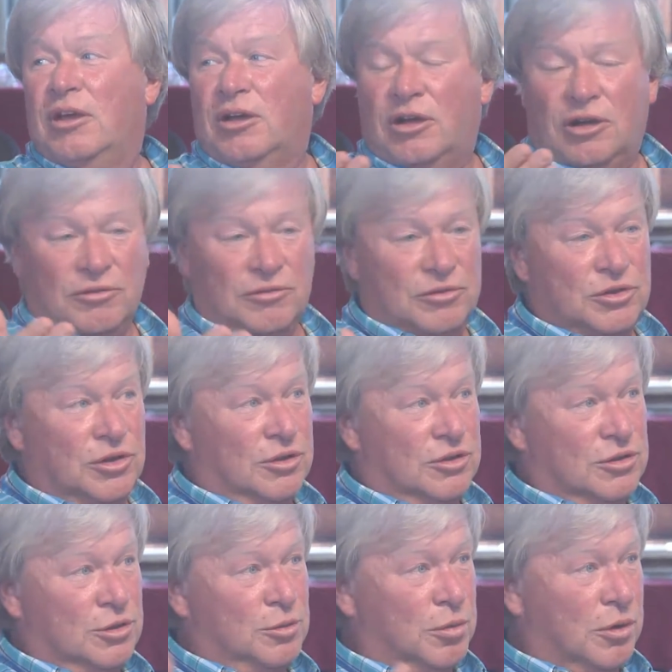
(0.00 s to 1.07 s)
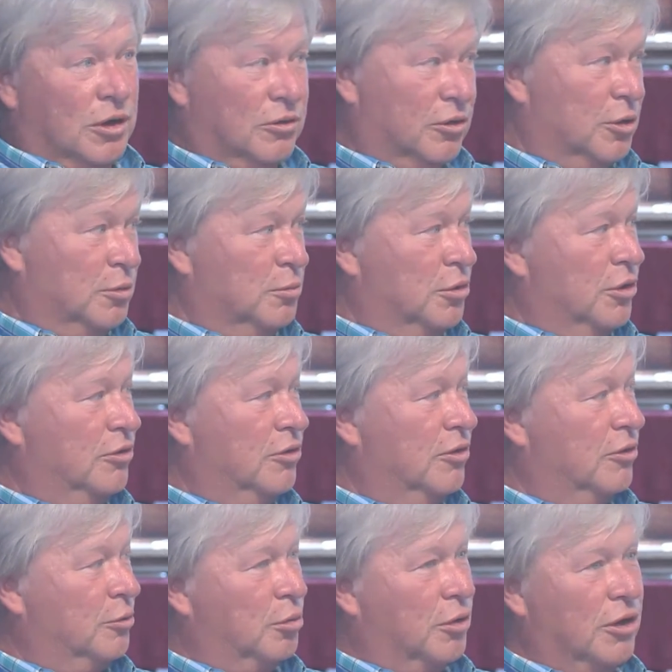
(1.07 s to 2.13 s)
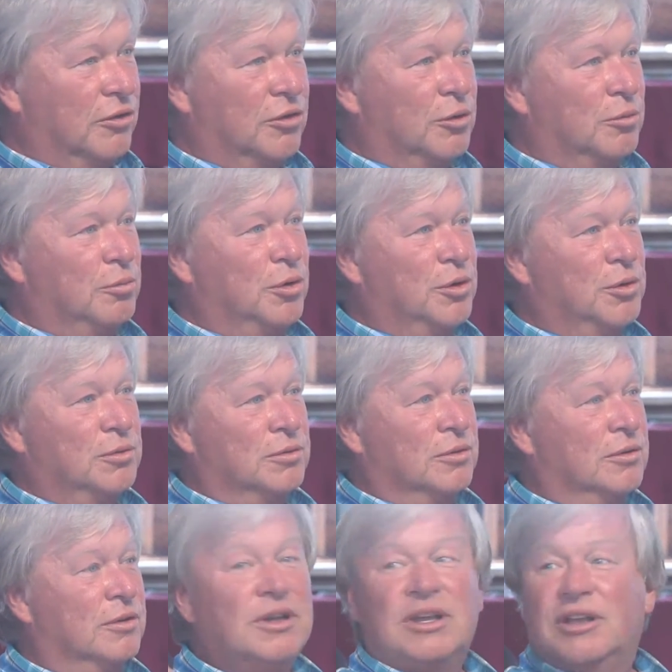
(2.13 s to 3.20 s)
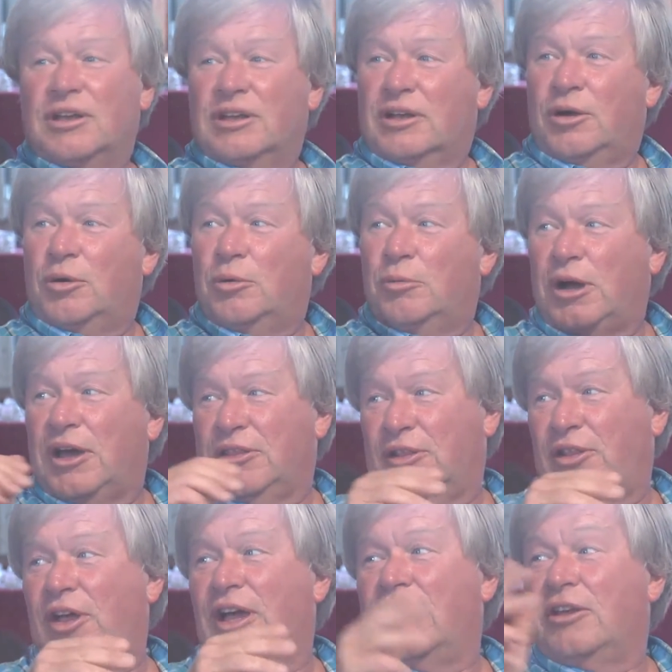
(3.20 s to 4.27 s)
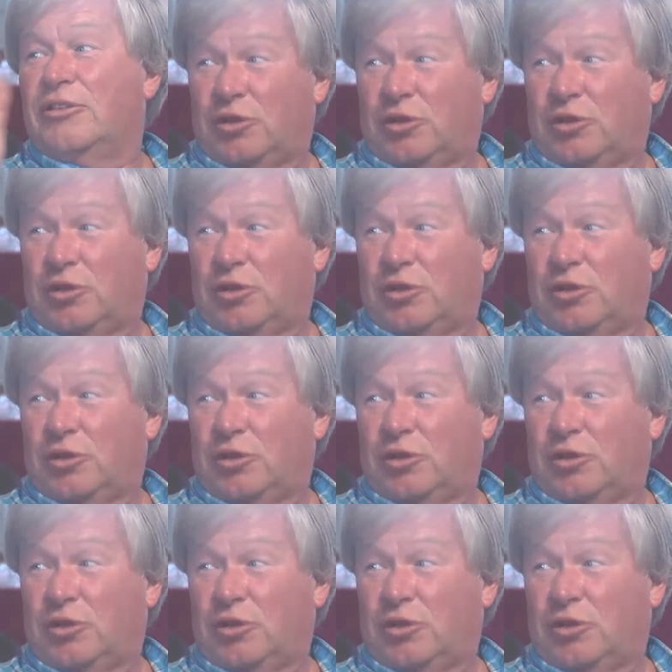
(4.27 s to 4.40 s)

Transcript: of the two President Bushes and President Putin going by the lighthouse.